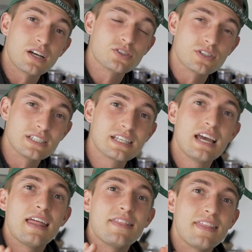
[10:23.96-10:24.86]
countries
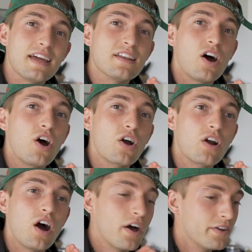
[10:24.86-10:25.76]
that
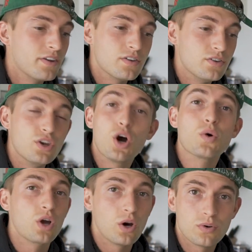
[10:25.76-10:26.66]
are on
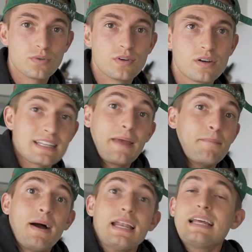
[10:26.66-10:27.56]
no-go, and they
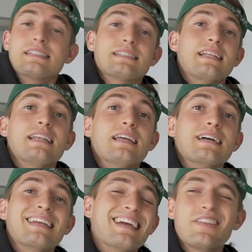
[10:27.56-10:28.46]
might extend it
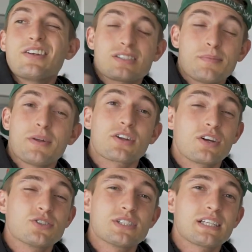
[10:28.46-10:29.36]
again. There's some other
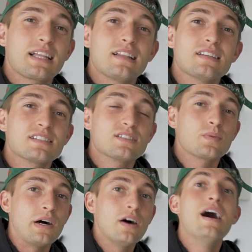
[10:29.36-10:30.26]
countries on that list as
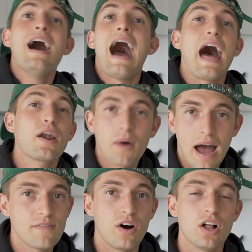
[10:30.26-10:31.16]
well. I don't
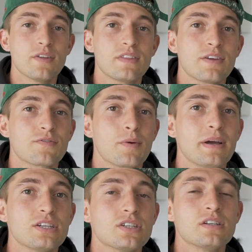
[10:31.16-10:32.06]
have all of the
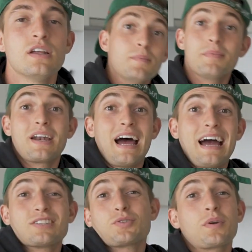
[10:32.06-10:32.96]
information, but
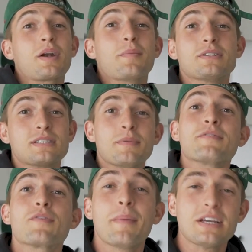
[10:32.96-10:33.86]
I just wanted to put some
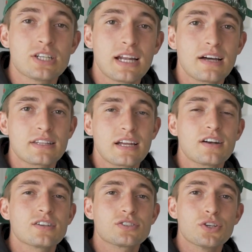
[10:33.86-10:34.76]
information out
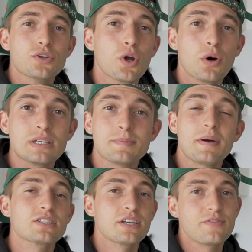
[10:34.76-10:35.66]
there so you know,
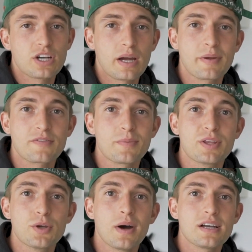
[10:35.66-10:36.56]
especially if you're coming from
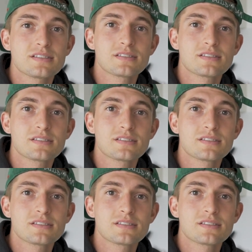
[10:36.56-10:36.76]
the US.